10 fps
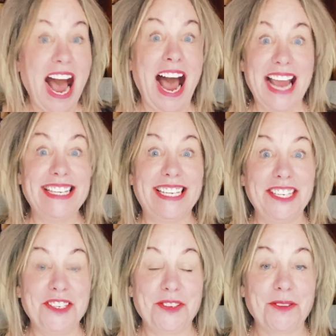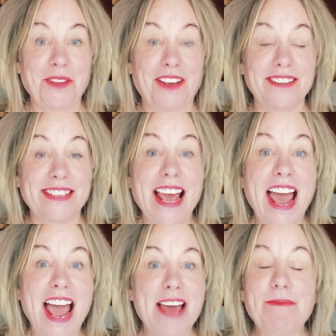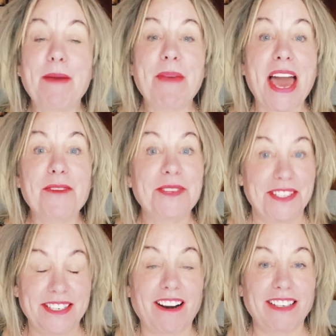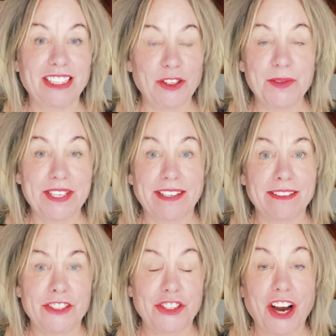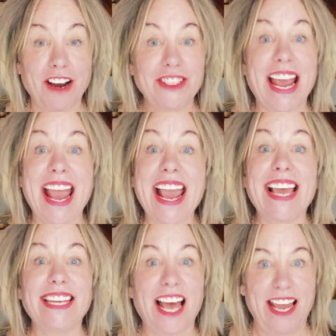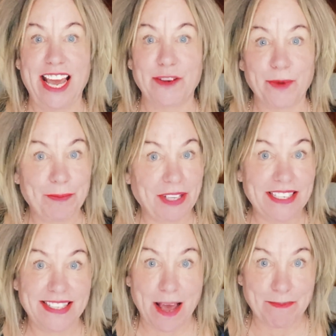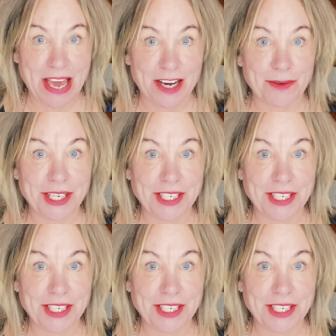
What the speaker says: I didn't do this and my battery started losing its charge and I had to replace that battery.